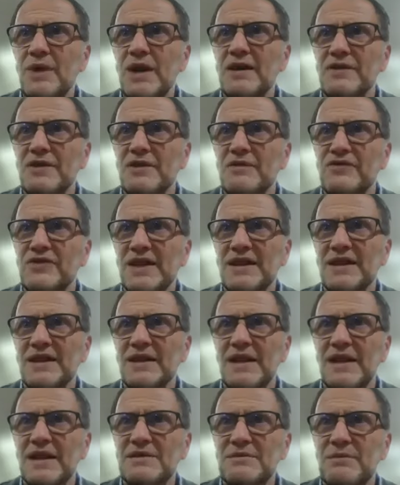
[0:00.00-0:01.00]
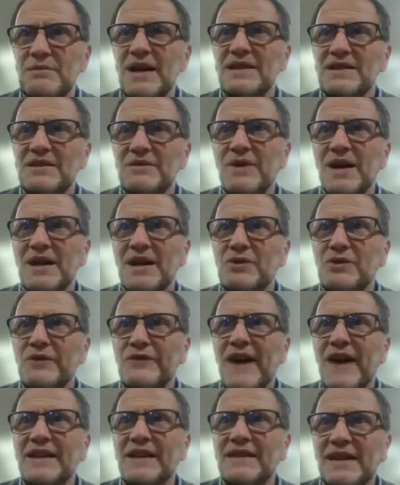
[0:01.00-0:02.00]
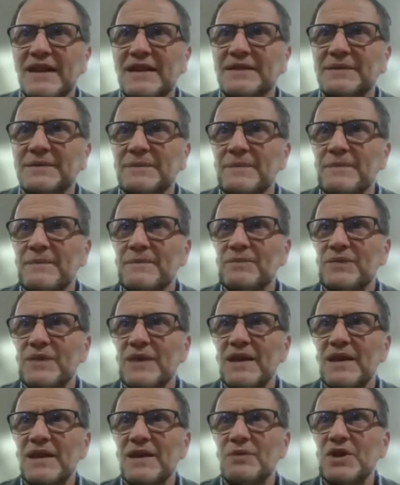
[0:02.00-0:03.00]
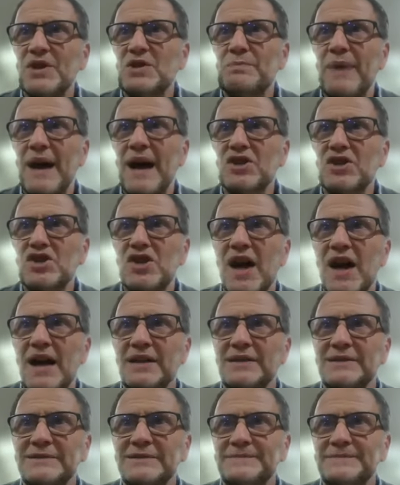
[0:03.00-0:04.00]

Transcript: where you've written this, where do, where do we find it? Which parasha?